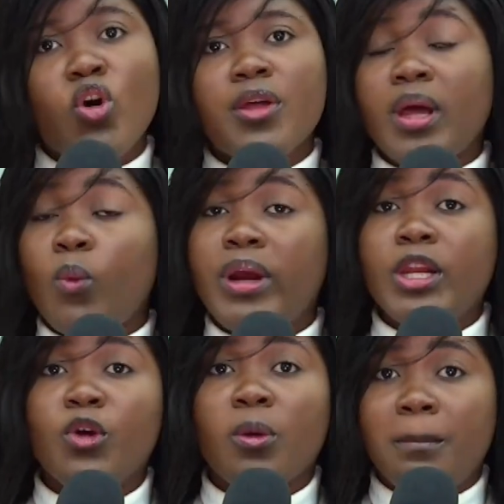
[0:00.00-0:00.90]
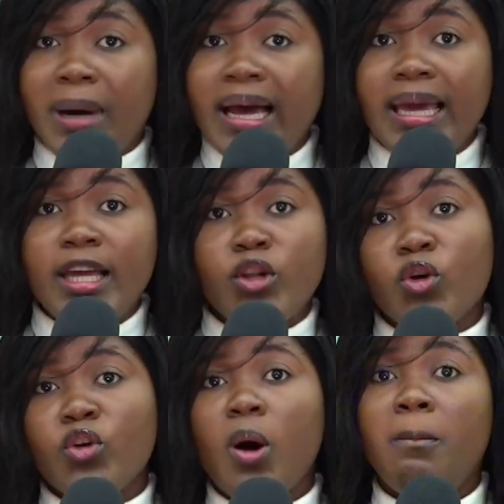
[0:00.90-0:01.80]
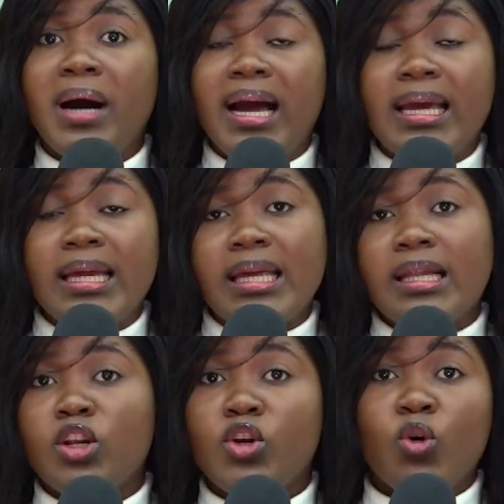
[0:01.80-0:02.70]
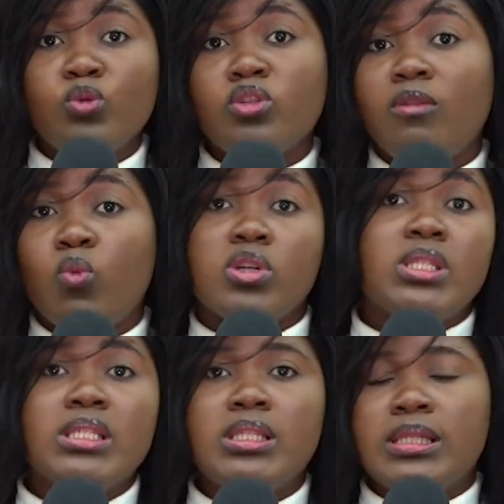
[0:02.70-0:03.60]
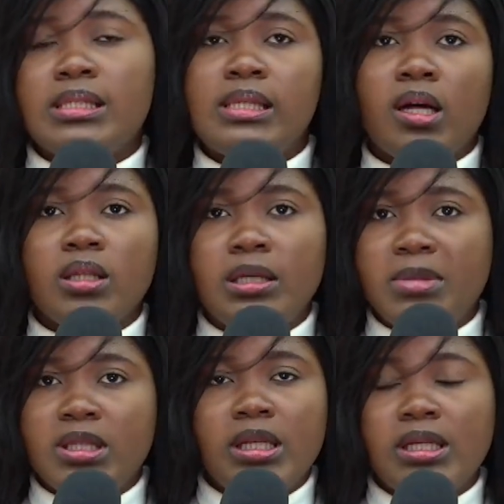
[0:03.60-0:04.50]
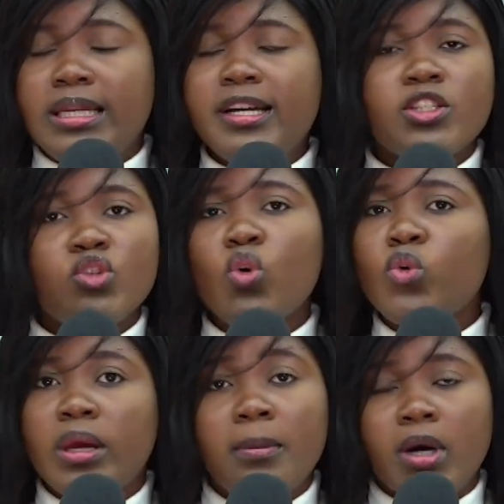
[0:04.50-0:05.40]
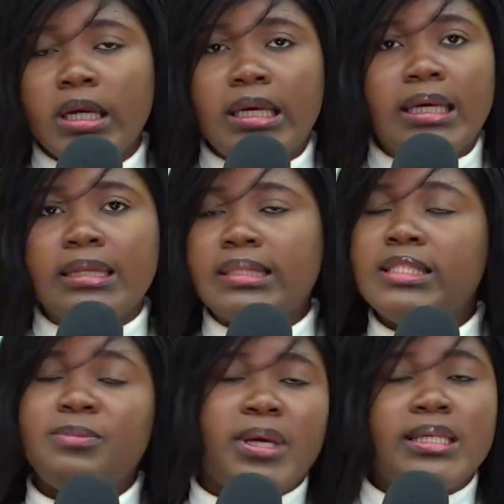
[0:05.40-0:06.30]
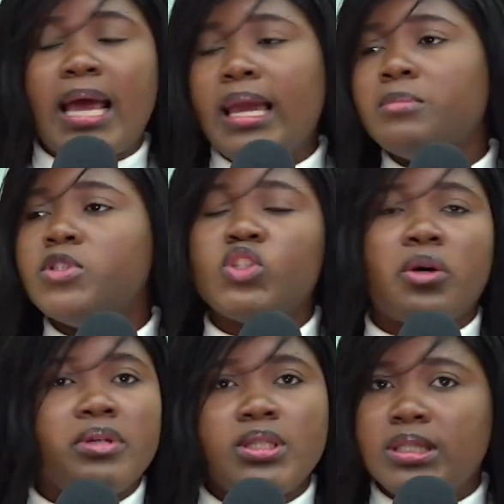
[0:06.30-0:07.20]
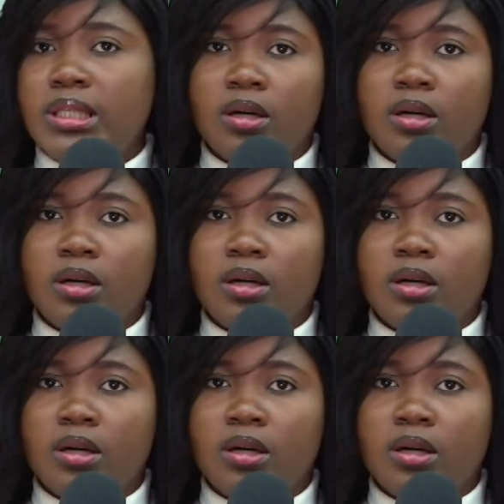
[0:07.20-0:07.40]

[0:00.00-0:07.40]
that when you're buying, you're not buying in the note of wanting to sell immediately. There is no quick money in this space. I am sorry to tell